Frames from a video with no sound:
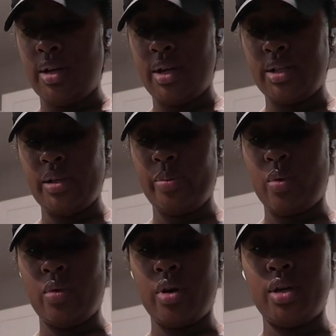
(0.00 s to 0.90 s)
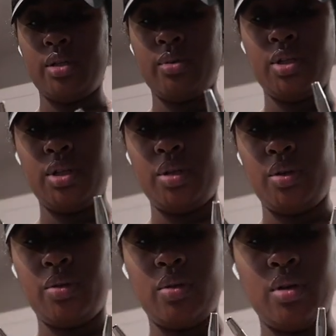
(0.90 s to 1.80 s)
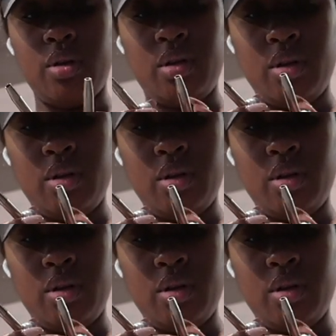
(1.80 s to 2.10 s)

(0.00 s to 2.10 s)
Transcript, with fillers: here's the pour what you